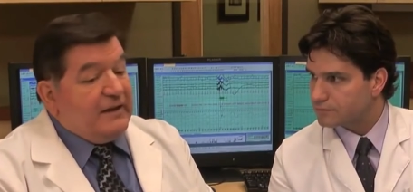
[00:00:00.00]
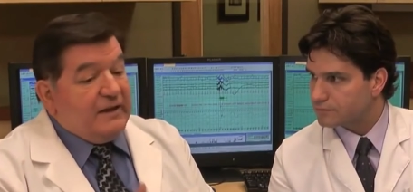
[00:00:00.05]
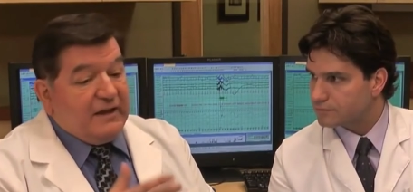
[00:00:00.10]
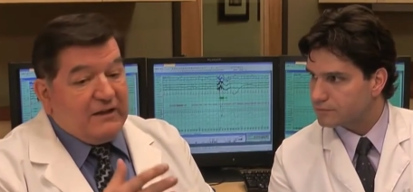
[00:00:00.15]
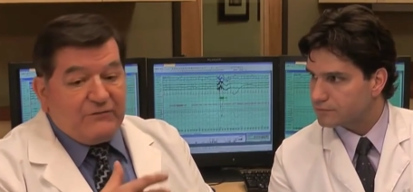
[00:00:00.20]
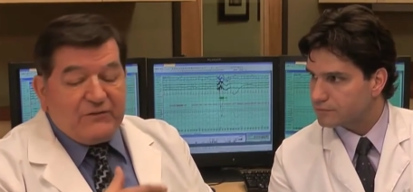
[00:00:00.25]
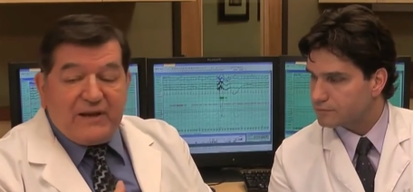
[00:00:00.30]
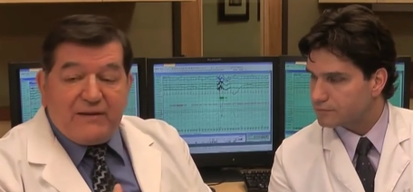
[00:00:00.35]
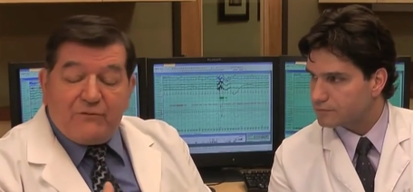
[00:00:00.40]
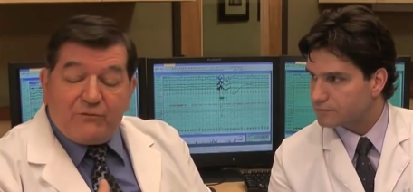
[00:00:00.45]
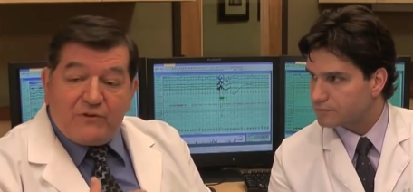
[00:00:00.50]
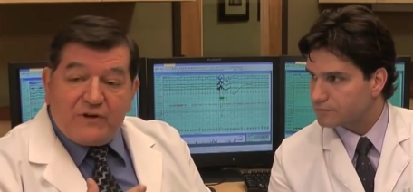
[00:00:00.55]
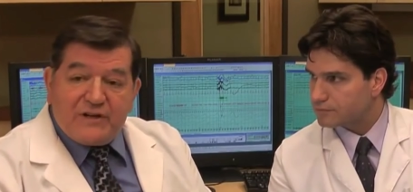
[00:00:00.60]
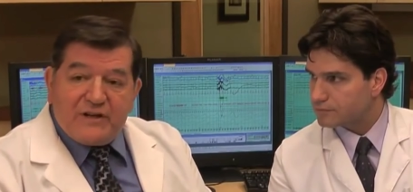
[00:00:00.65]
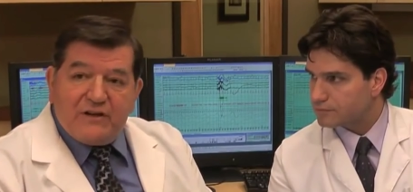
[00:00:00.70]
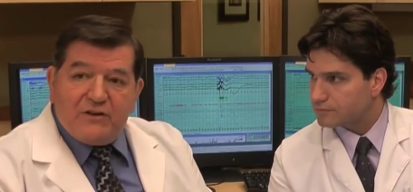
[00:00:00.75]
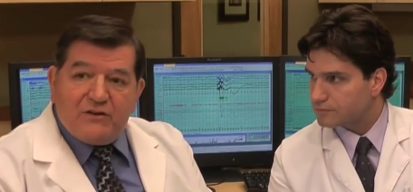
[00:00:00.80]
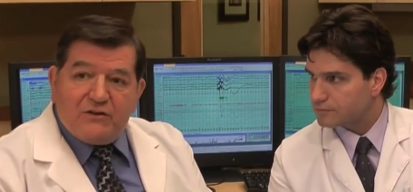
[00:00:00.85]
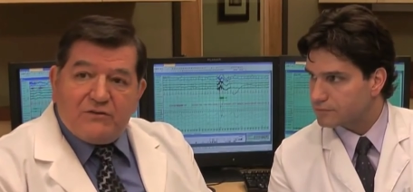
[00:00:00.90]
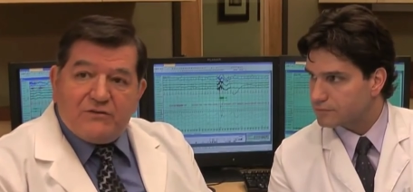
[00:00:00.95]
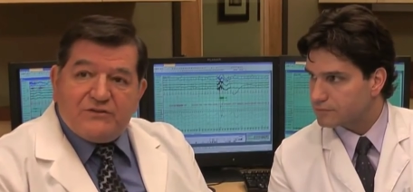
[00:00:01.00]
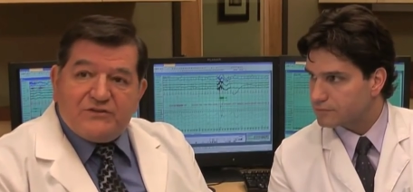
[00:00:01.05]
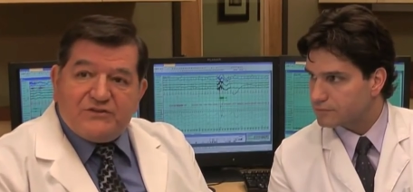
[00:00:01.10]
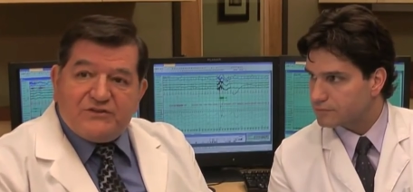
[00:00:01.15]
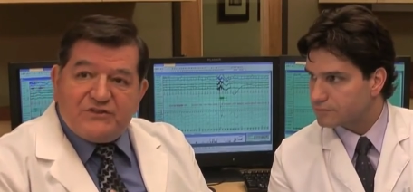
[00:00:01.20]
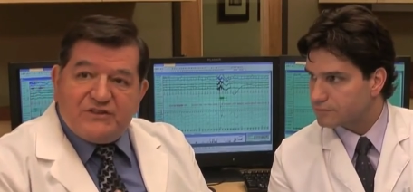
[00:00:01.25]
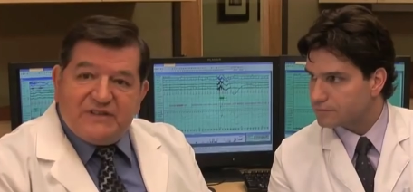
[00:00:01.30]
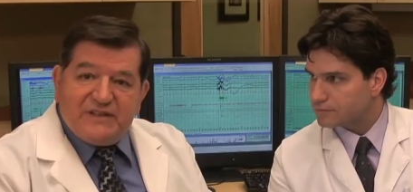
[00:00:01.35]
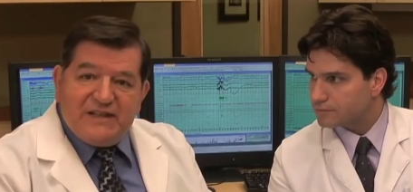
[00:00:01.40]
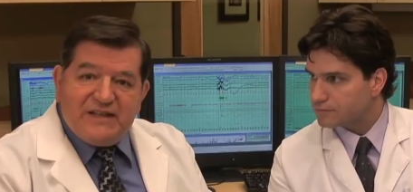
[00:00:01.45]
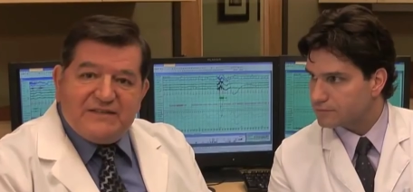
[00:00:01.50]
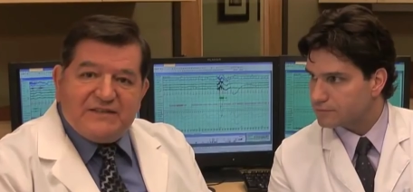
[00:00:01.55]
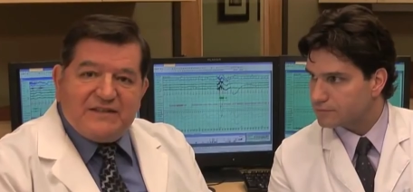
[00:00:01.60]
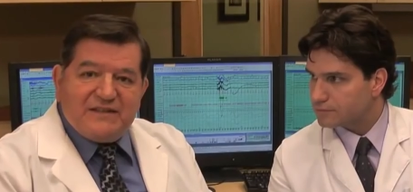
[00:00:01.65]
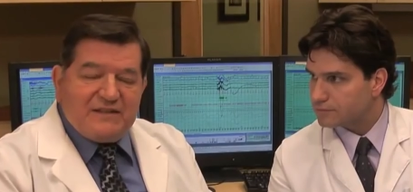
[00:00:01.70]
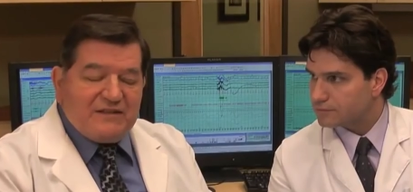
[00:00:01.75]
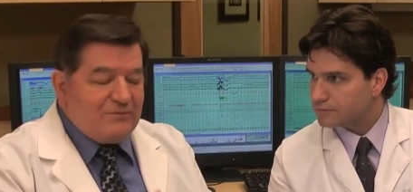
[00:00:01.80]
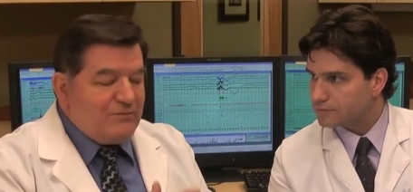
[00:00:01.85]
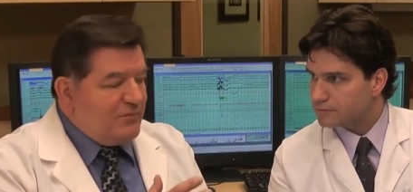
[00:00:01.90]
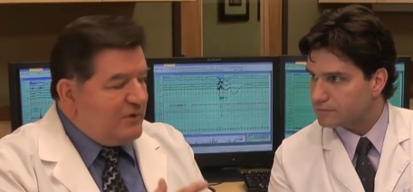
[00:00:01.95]
Speaker 1: If you have runny nose,
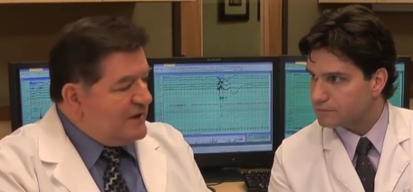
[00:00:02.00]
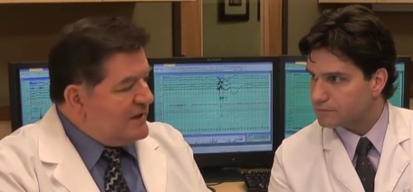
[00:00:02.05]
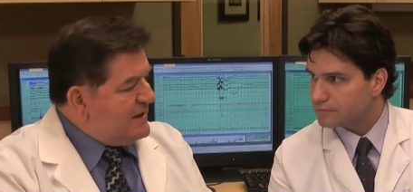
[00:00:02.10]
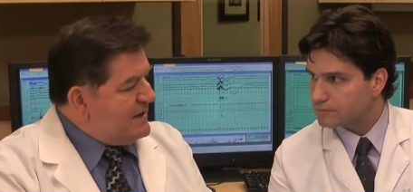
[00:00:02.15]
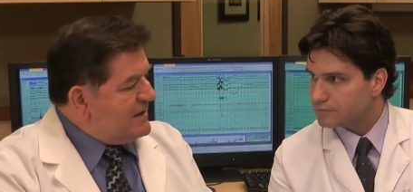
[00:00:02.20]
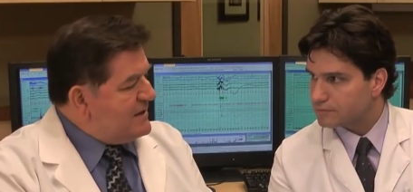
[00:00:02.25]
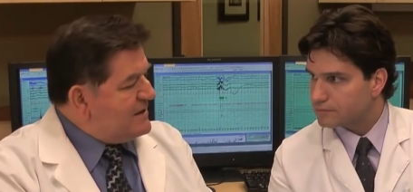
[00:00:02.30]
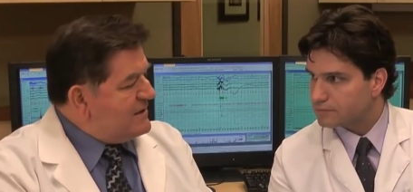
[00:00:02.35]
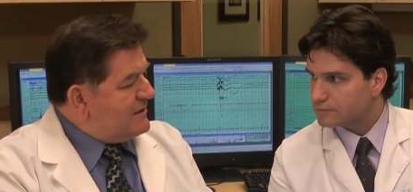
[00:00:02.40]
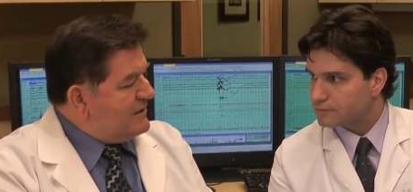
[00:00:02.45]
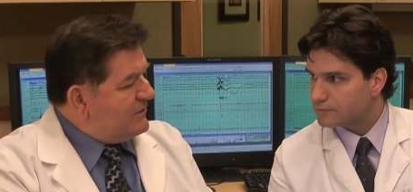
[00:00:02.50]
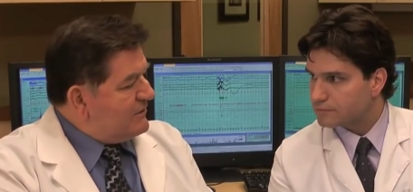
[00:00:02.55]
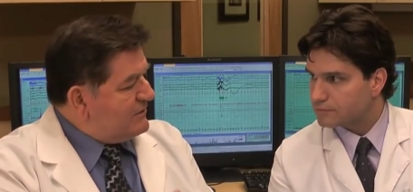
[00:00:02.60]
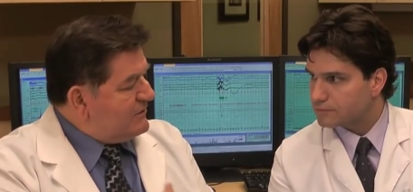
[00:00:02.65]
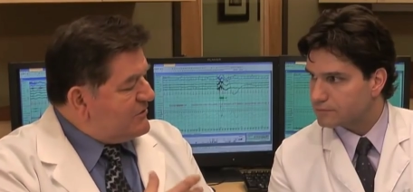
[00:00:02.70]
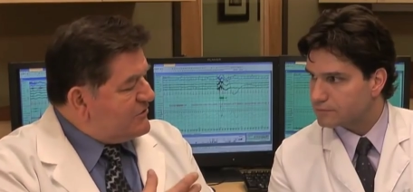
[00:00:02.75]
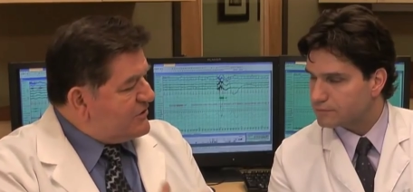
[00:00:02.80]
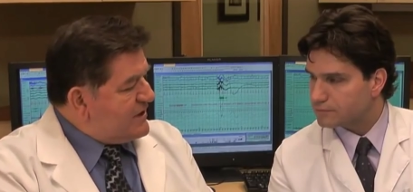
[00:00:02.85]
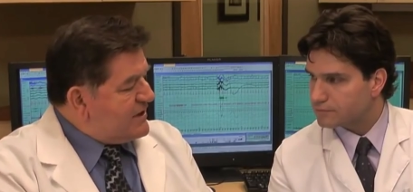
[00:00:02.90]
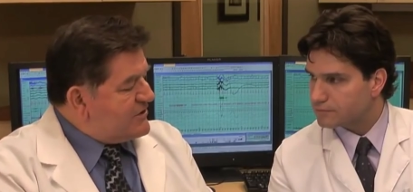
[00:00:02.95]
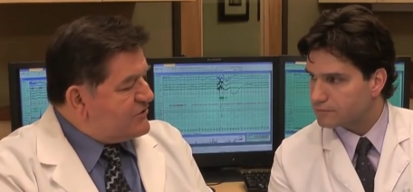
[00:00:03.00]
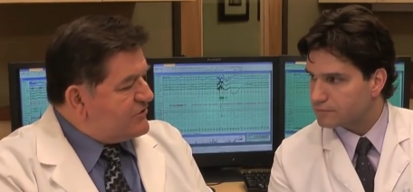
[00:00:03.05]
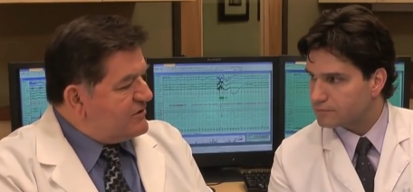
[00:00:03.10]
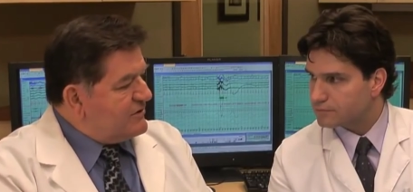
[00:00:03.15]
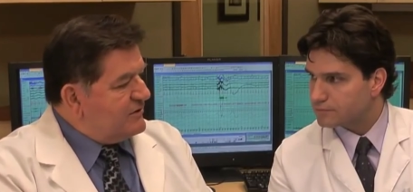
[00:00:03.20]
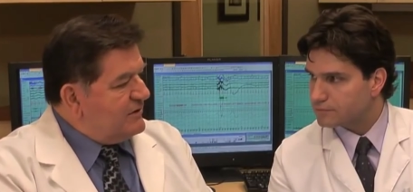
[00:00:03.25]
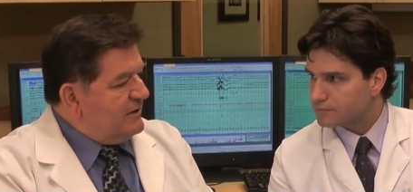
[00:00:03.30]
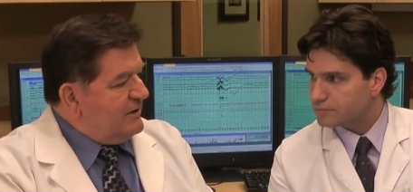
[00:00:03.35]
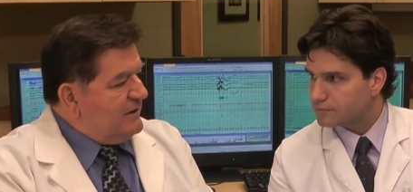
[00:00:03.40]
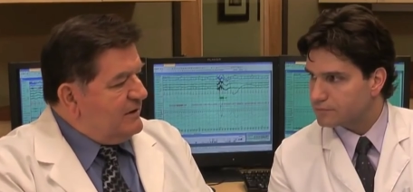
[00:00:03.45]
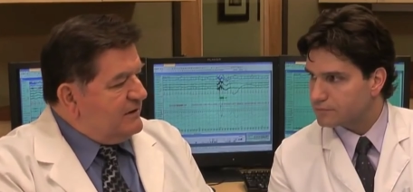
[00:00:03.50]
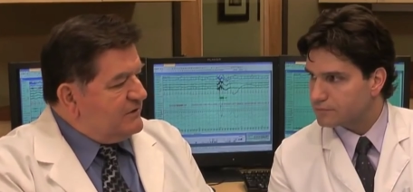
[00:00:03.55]
sneezing, bleeding, congestion,